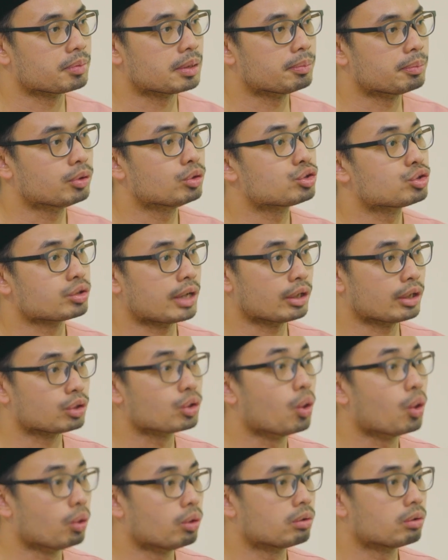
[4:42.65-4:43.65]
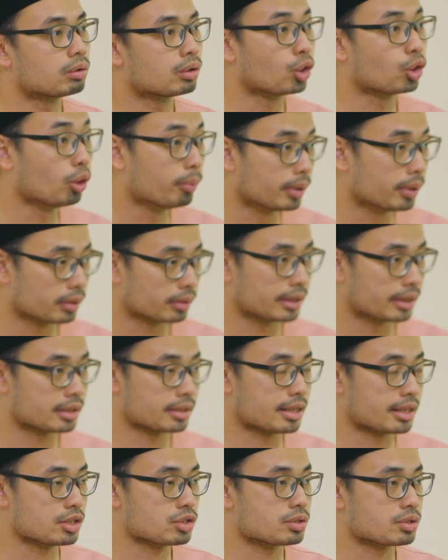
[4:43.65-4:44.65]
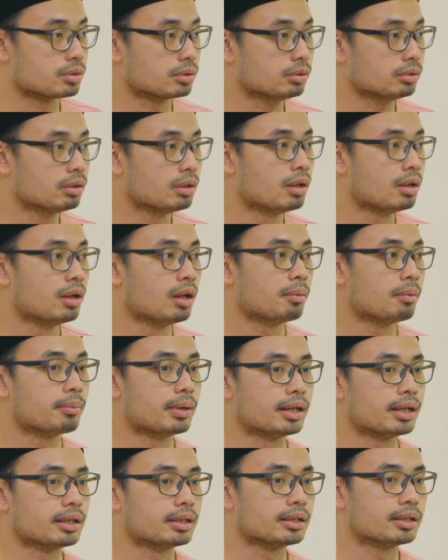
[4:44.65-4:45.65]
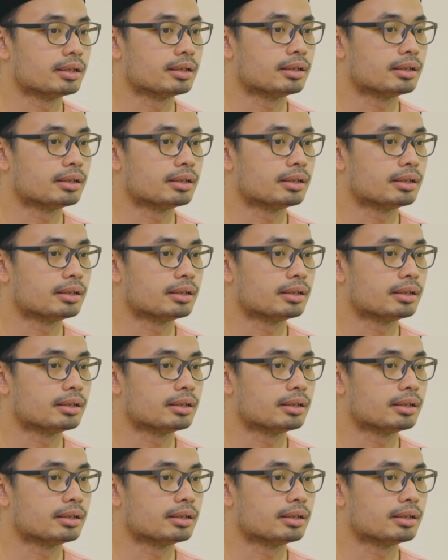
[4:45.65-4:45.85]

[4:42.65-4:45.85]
People who try to go global, international, but